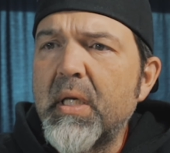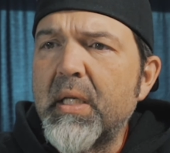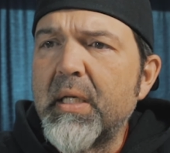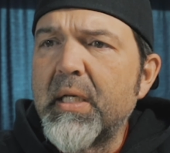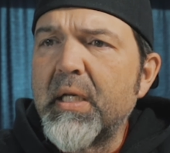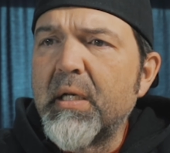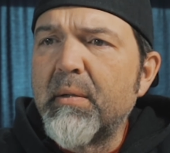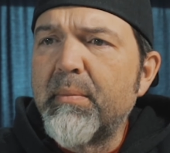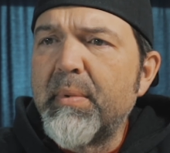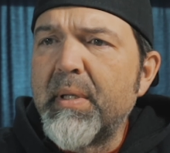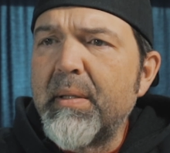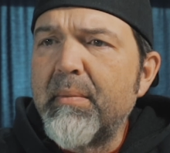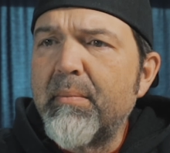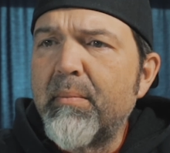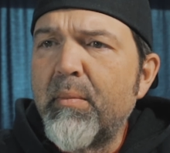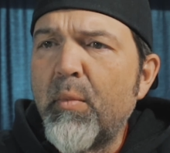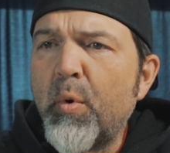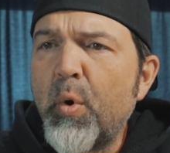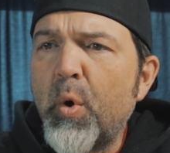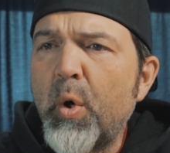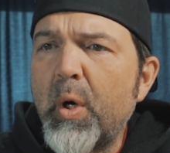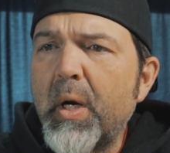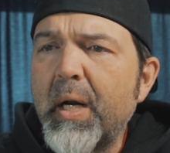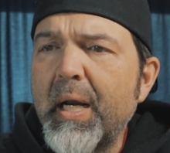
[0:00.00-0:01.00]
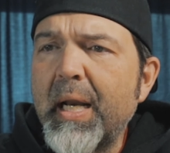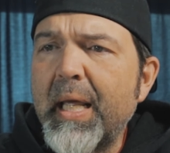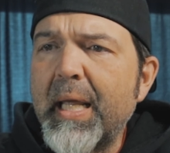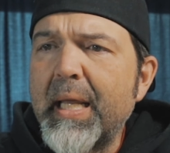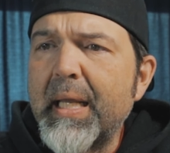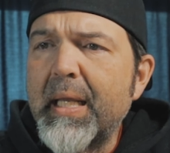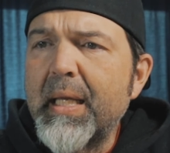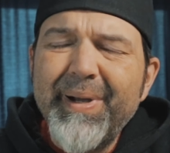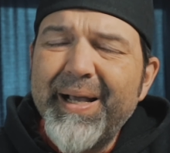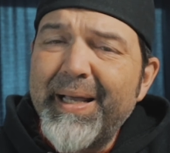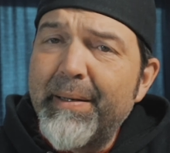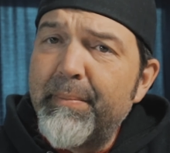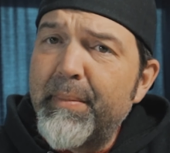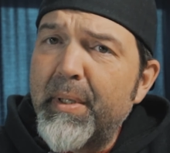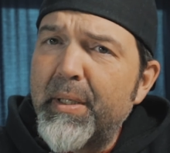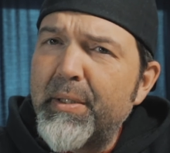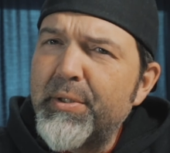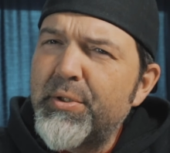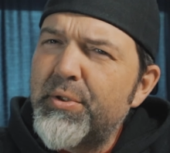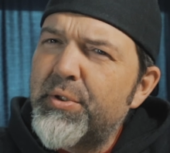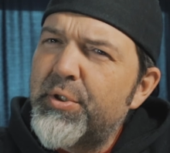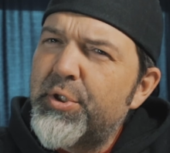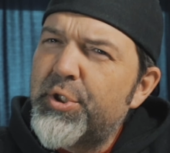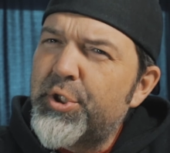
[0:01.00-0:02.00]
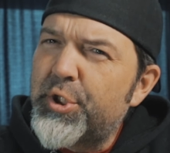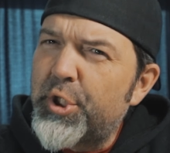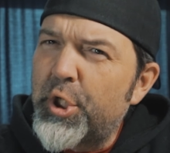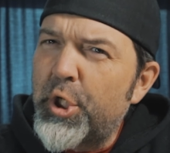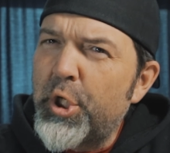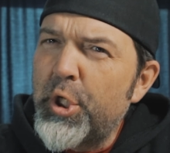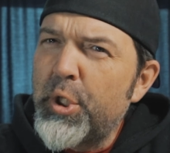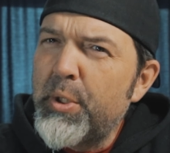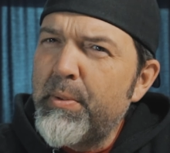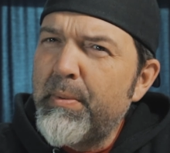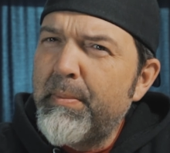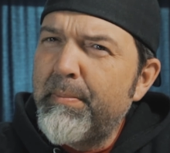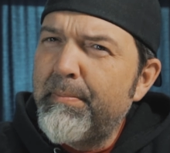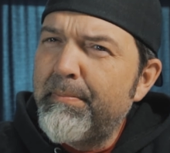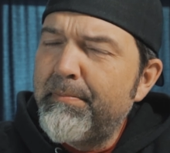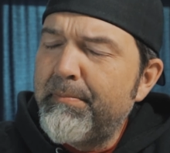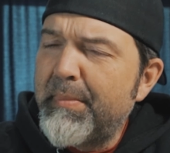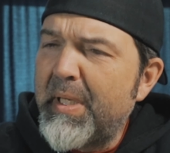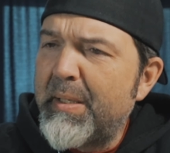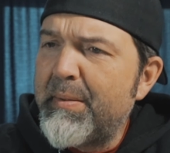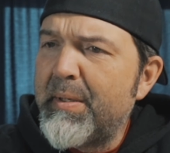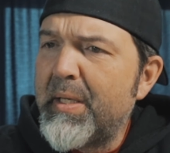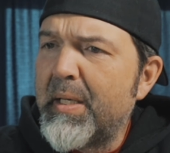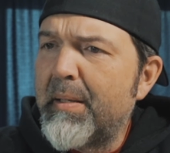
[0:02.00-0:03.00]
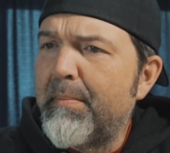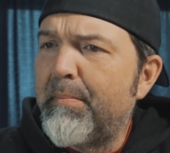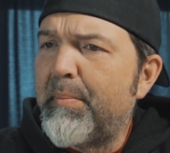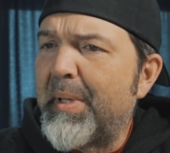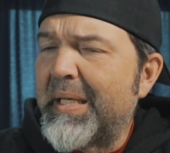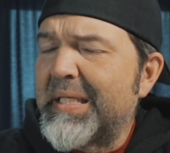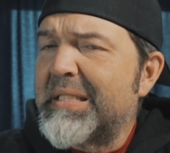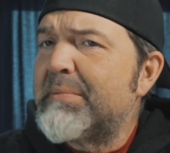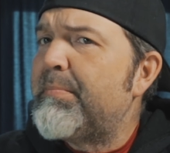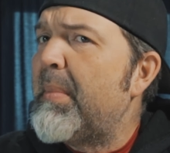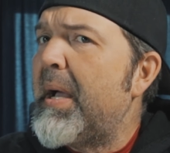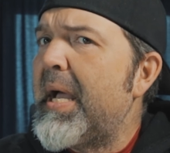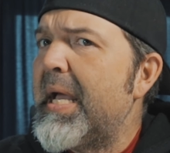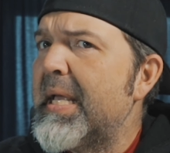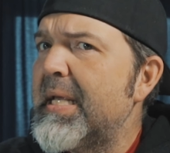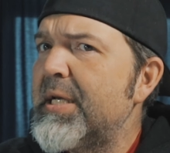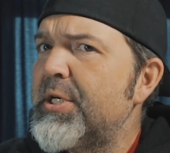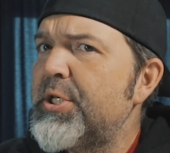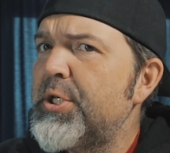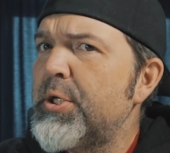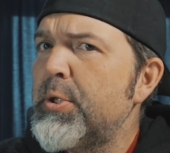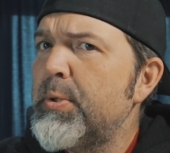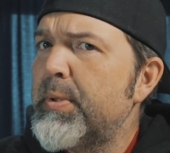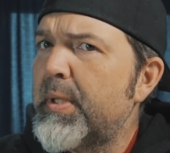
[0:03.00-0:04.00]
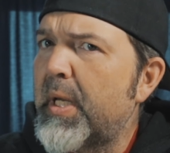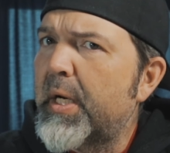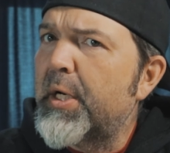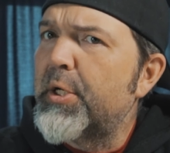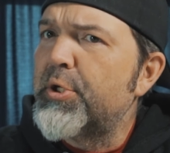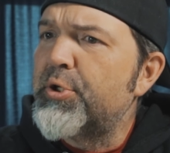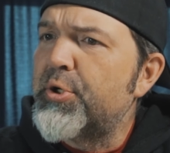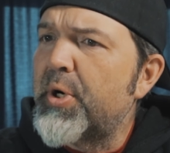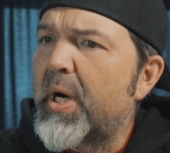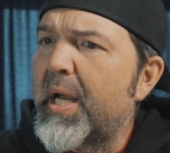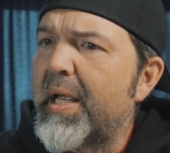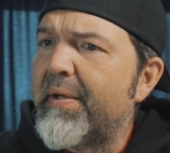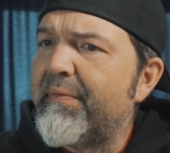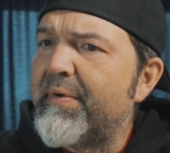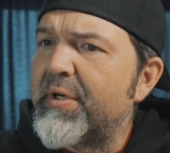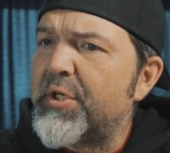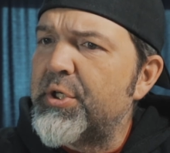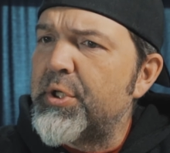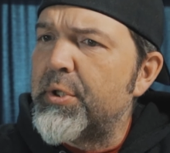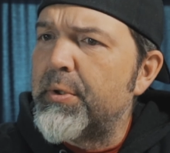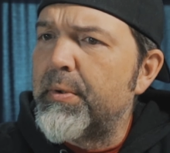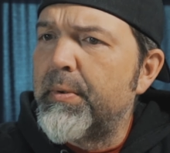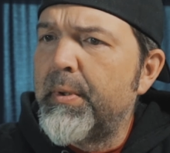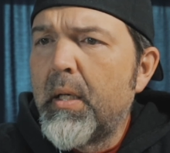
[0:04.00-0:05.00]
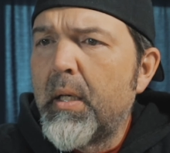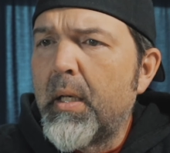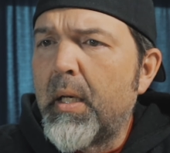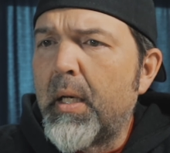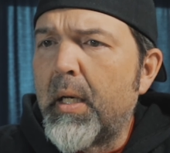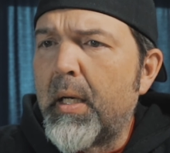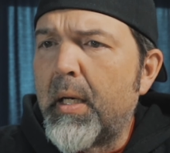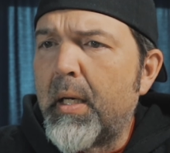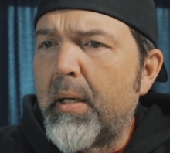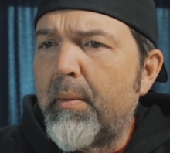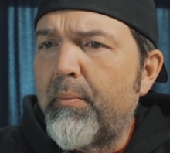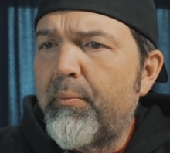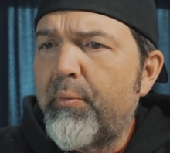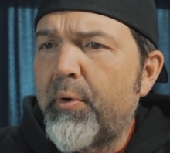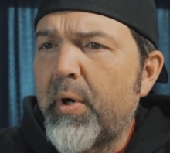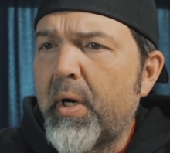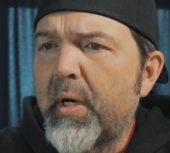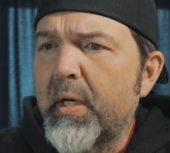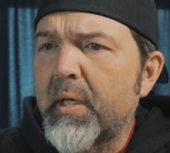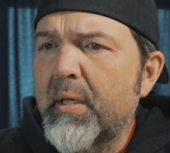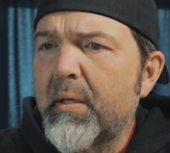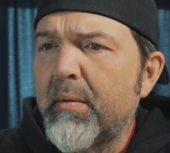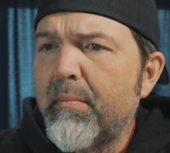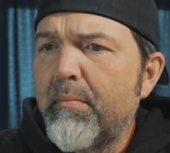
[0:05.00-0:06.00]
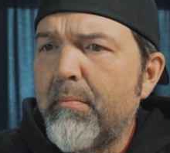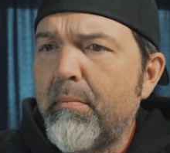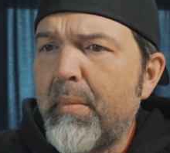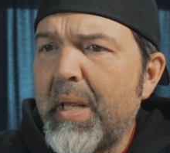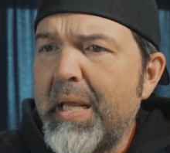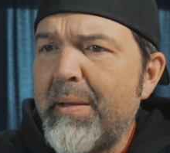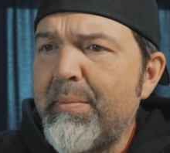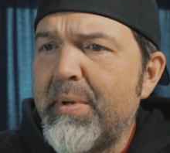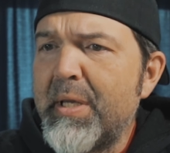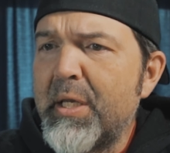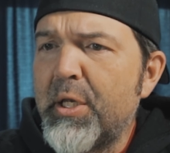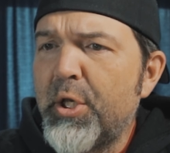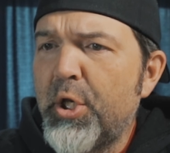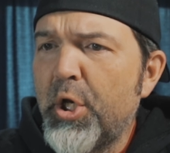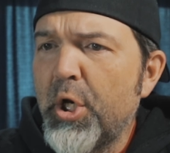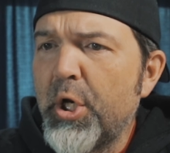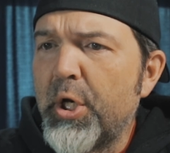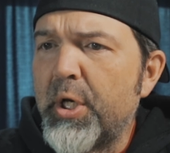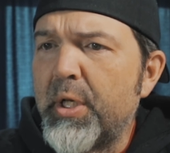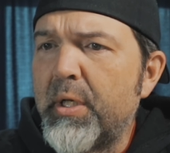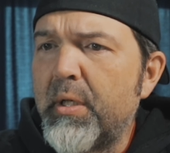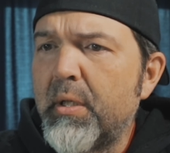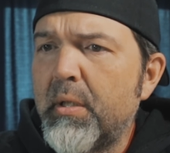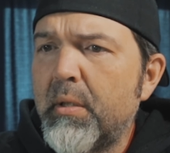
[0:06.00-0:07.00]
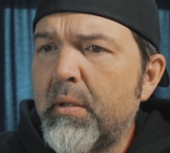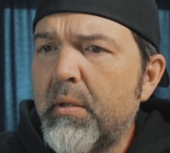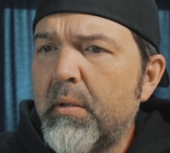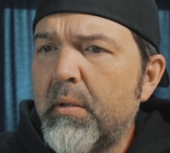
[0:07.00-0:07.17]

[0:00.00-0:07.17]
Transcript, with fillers: a little bit more like, I'm not sure, maybe a Best Buy issue, not a drive issue. Product may be good,